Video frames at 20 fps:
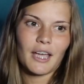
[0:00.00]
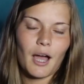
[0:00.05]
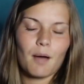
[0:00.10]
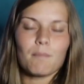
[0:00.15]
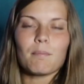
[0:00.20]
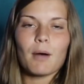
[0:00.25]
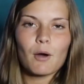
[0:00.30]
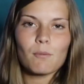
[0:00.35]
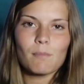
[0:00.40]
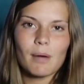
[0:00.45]

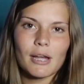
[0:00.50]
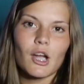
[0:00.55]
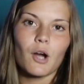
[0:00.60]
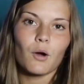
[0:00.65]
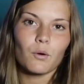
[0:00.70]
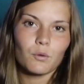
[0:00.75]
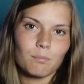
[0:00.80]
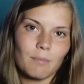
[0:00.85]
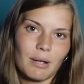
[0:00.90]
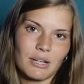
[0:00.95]
about my
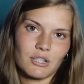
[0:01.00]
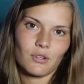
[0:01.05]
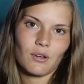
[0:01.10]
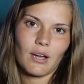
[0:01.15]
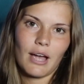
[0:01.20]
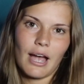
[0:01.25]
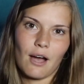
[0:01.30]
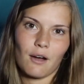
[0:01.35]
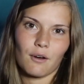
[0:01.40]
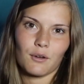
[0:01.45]
own mental
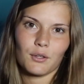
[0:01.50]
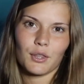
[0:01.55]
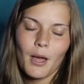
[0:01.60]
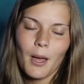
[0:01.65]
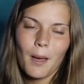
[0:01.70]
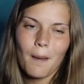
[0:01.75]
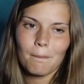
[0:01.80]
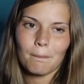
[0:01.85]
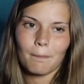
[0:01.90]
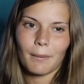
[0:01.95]
health?
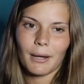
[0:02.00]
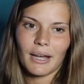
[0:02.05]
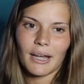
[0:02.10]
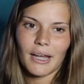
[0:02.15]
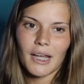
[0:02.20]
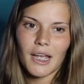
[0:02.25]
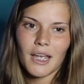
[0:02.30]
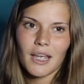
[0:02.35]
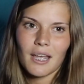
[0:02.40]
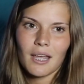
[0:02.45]

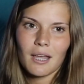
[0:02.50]
But